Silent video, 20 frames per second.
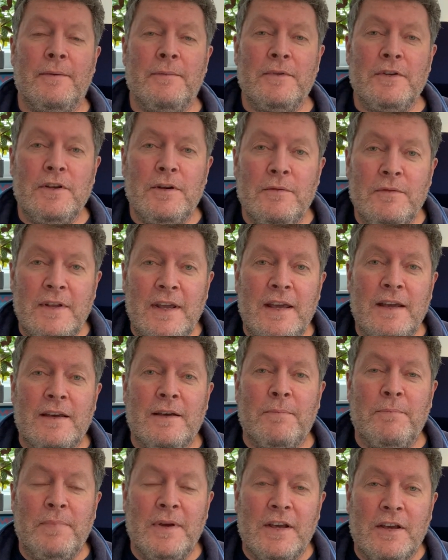
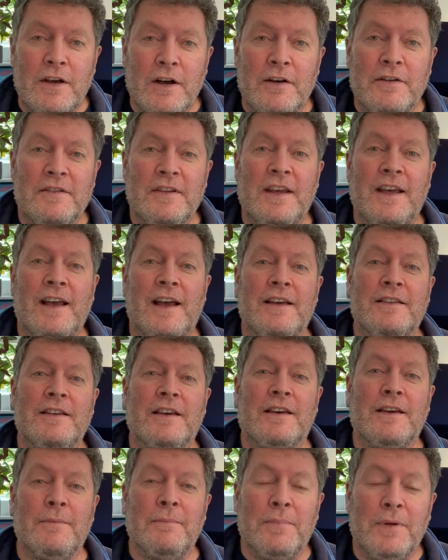Unique because it has a
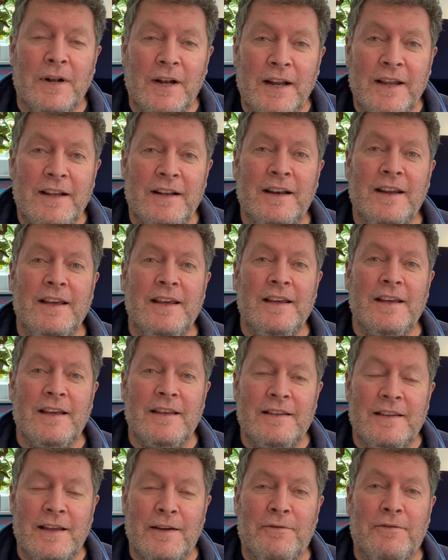completely
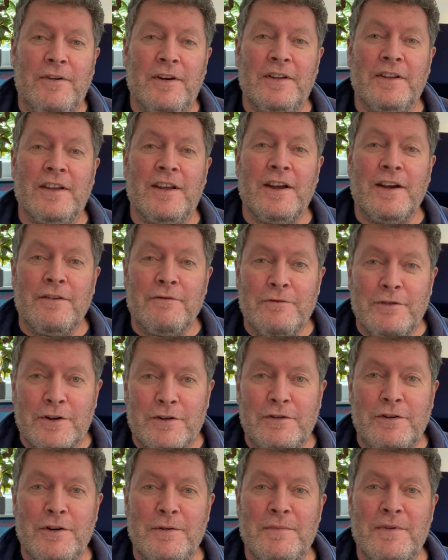different
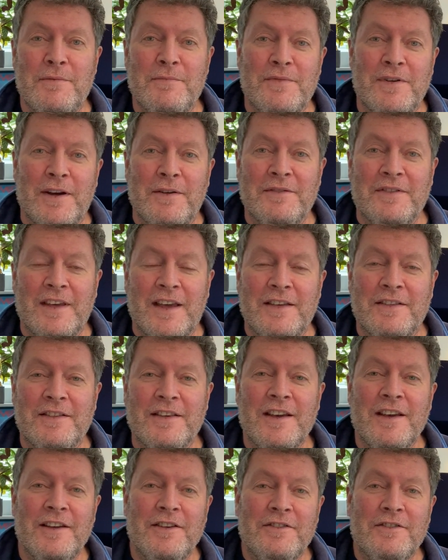recruitment process
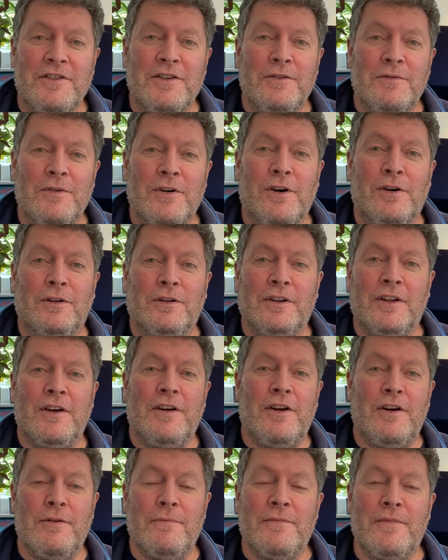to all the
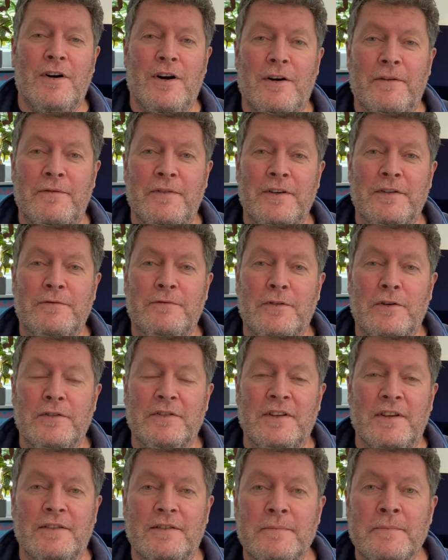Home Office
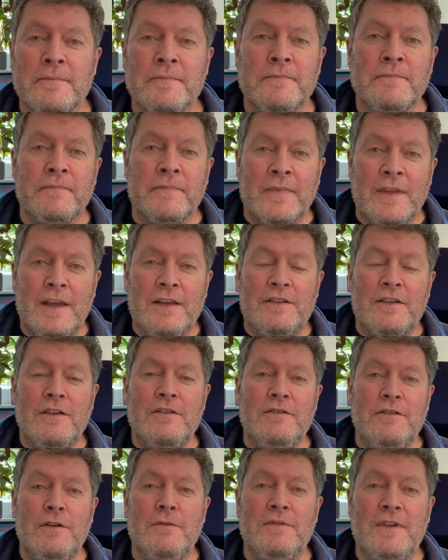forces. It's
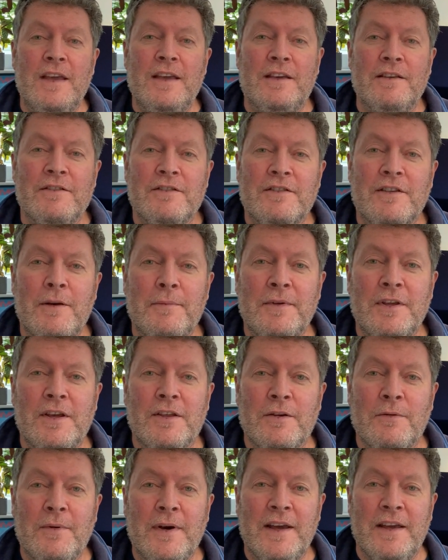unique in so many
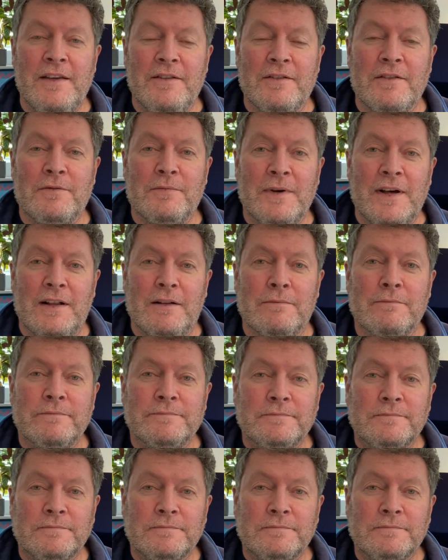other ways as well,